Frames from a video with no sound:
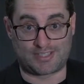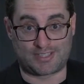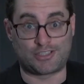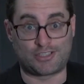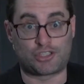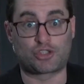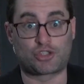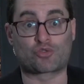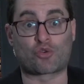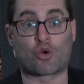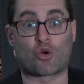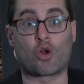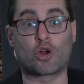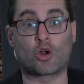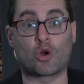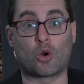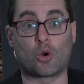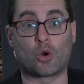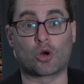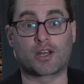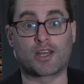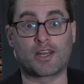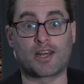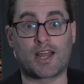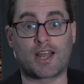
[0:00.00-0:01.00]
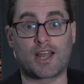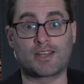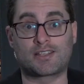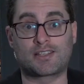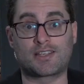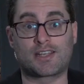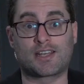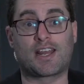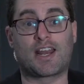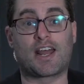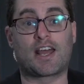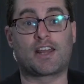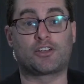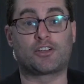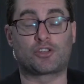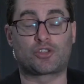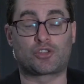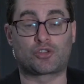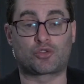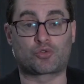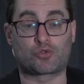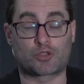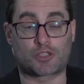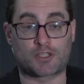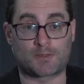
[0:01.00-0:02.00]
strong organizing and had a
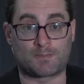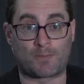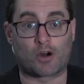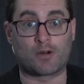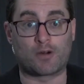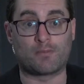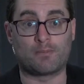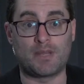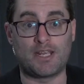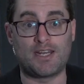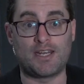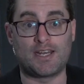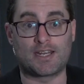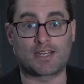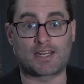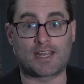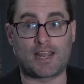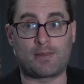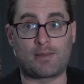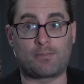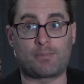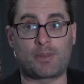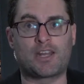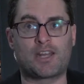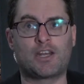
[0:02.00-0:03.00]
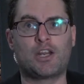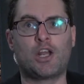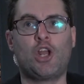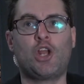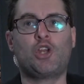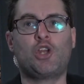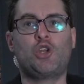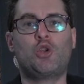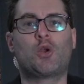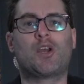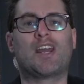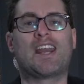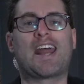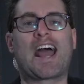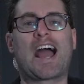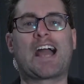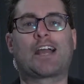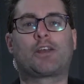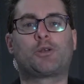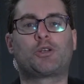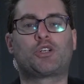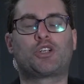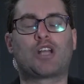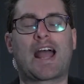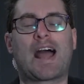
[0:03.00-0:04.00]
smart media campaign, you could
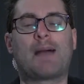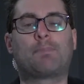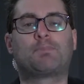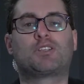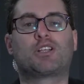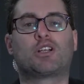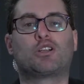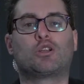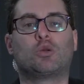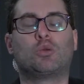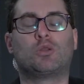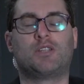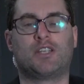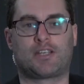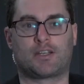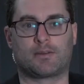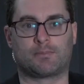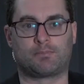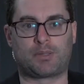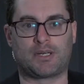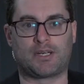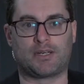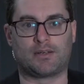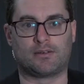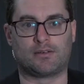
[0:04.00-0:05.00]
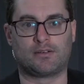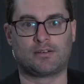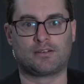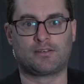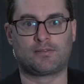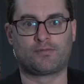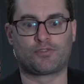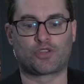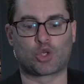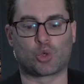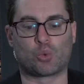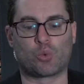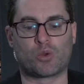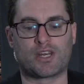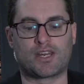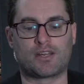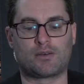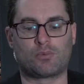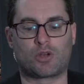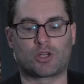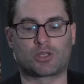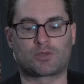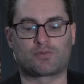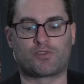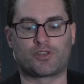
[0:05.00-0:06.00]
absolutely compete to win in
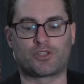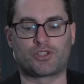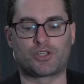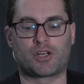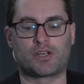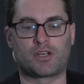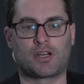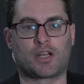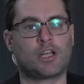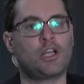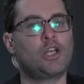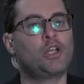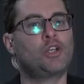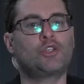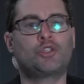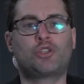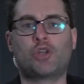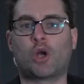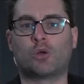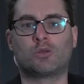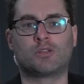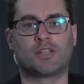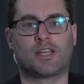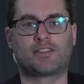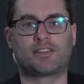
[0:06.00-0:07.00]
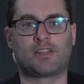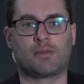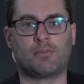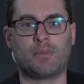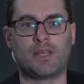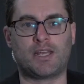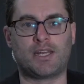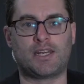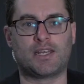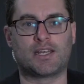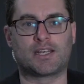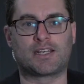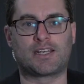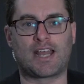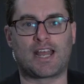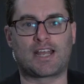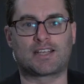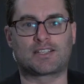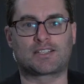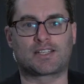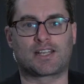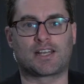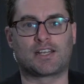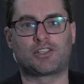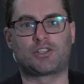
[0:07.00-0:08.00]
West Virginia. Don't let the media
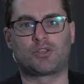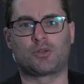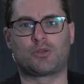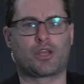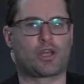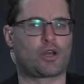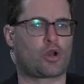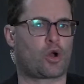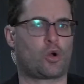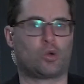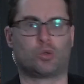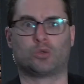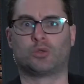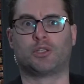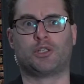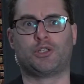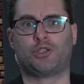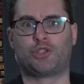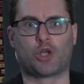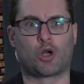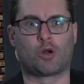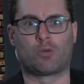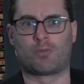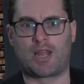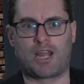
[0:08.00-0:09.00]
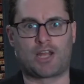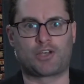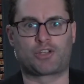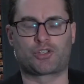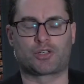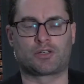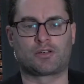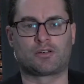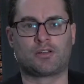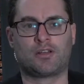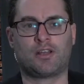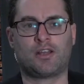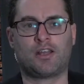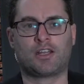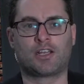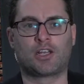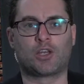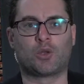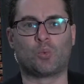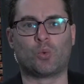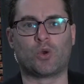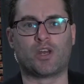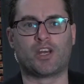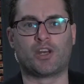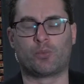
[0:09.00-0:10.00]
gaslight you that only Joe Manchin
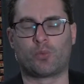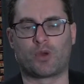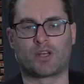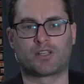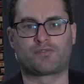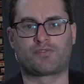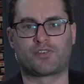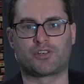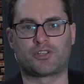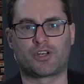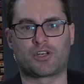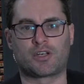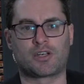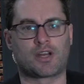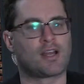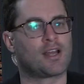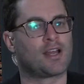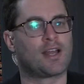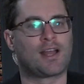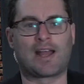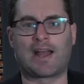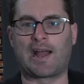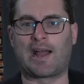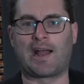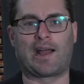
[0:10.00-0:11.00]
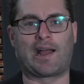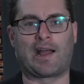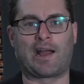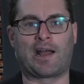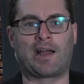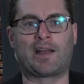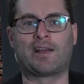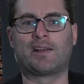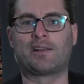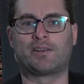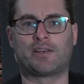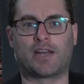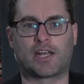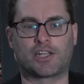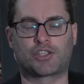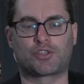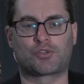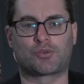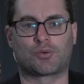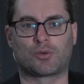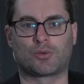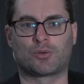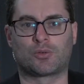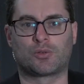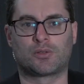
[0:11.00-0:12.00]
can win in West Virginia. Uh-uh, not
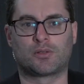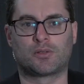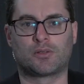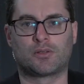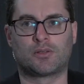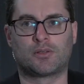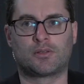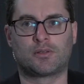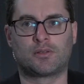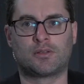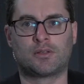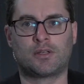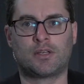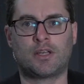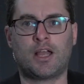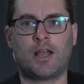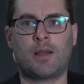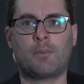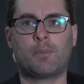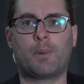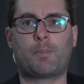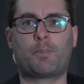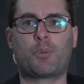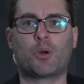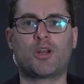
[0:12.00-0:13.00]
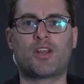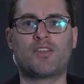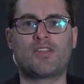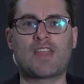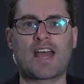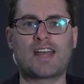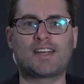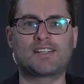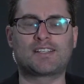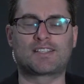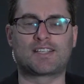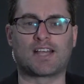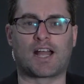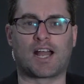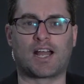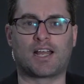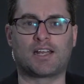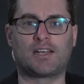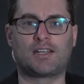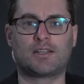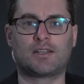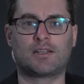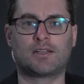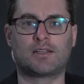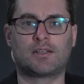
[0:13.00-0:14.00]
true. But putting that aside,